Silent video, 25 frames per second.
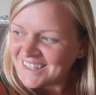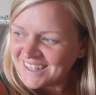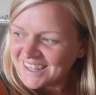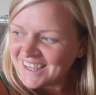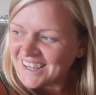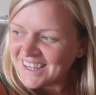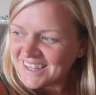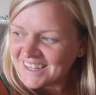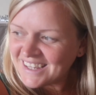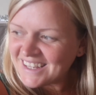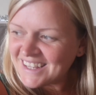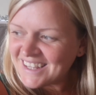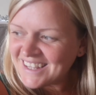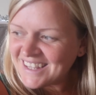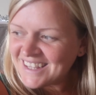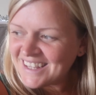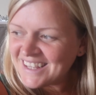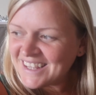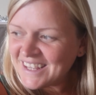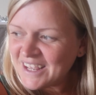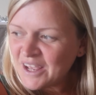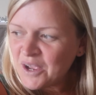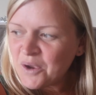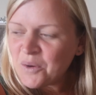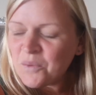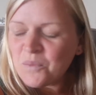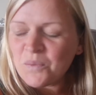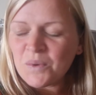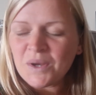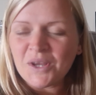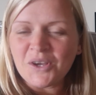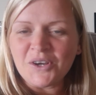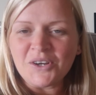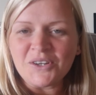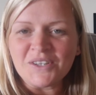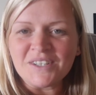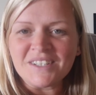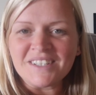Yeah.
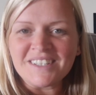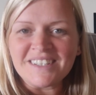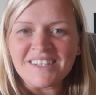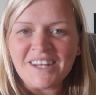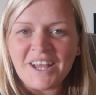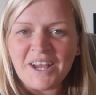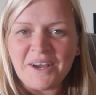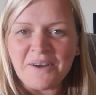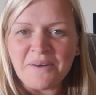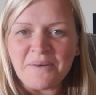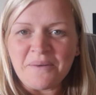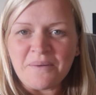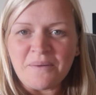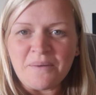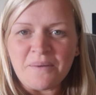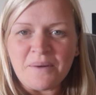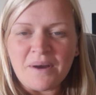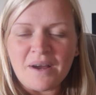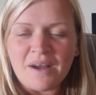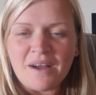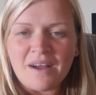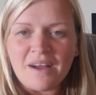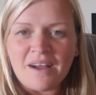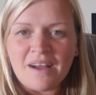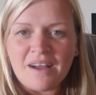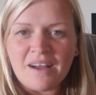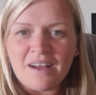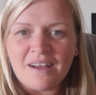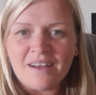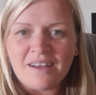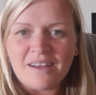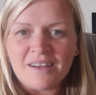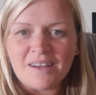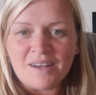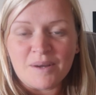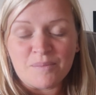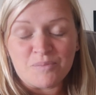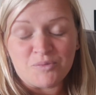We couldn't go
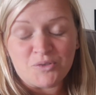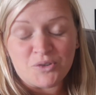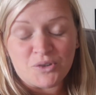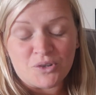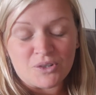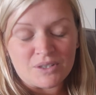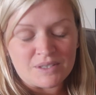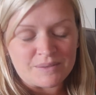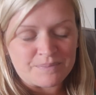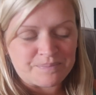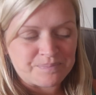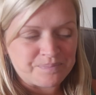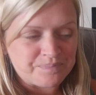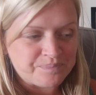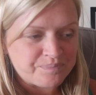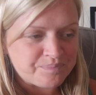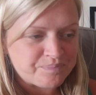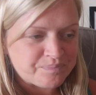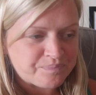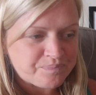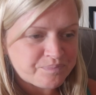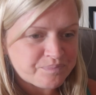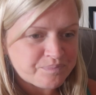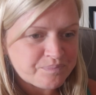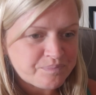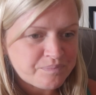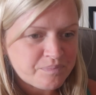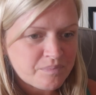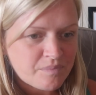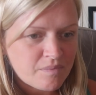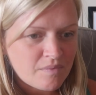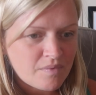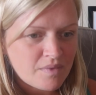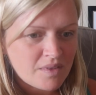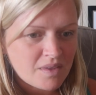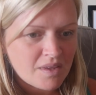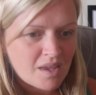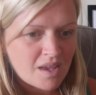abroad.
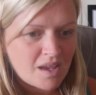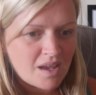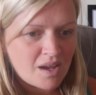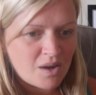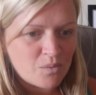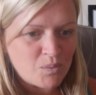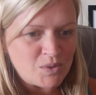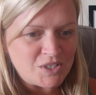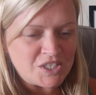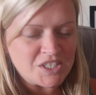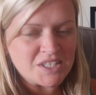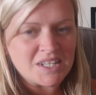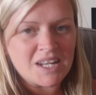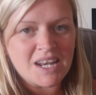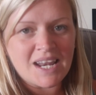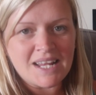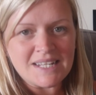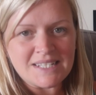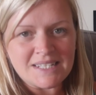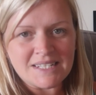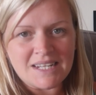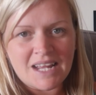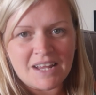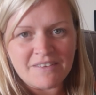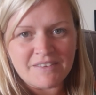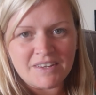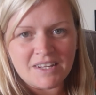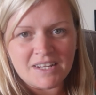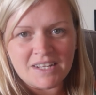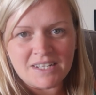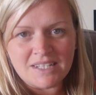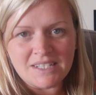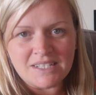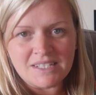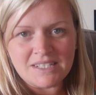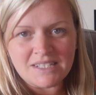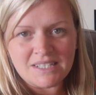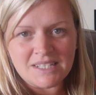Which is a lesson I've
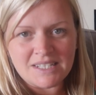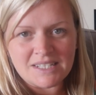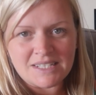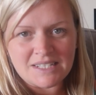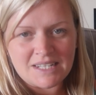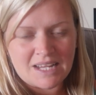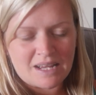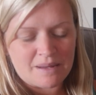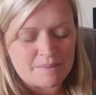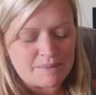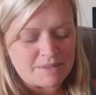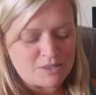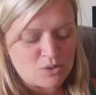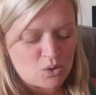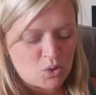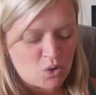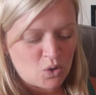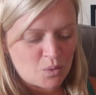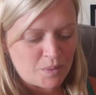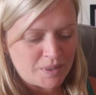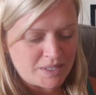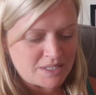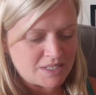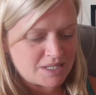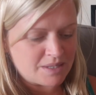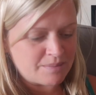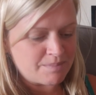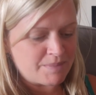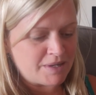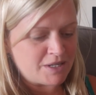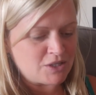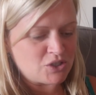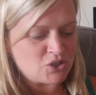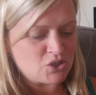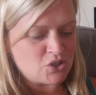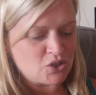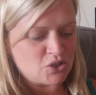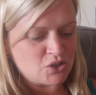learned this time, is always
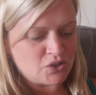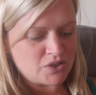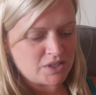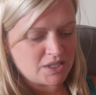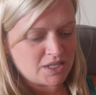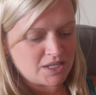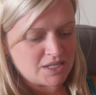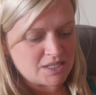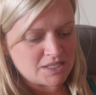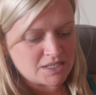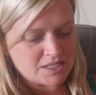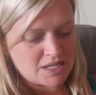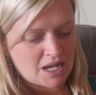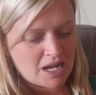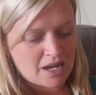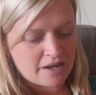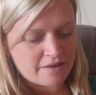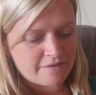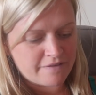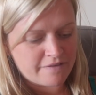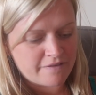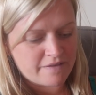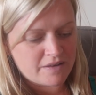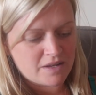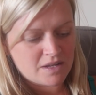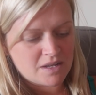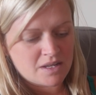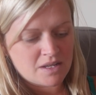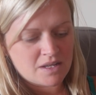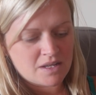make sure the kids have